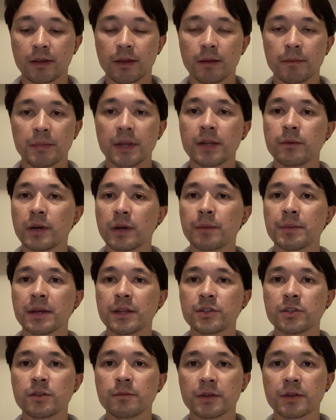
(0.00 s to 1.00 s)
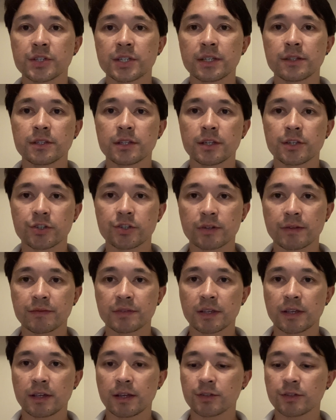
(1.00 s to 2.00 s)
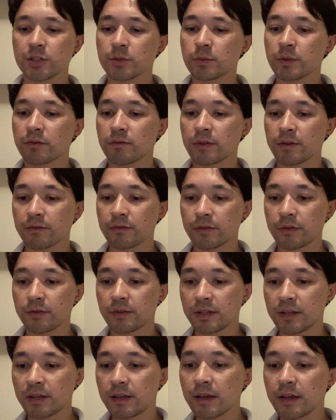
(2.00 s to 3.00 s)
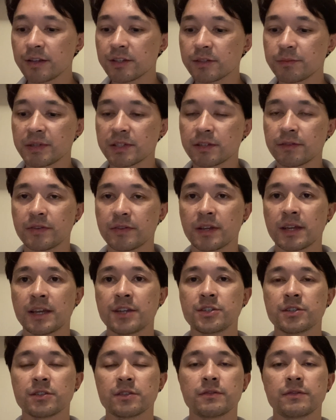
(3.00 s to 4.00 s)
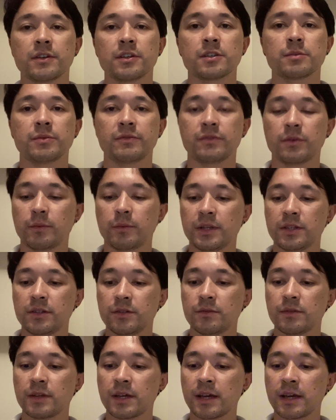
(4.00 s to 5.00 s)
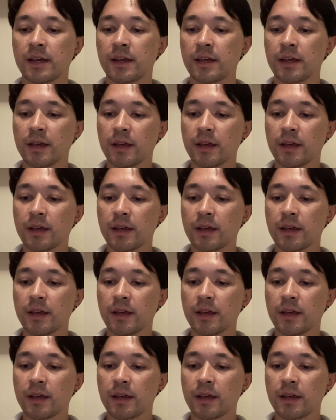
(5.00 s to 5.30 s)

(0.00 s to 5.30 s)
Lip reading: But anyway, I'm getting too much into the strengths here. I just want to run through the specifications first before we do that.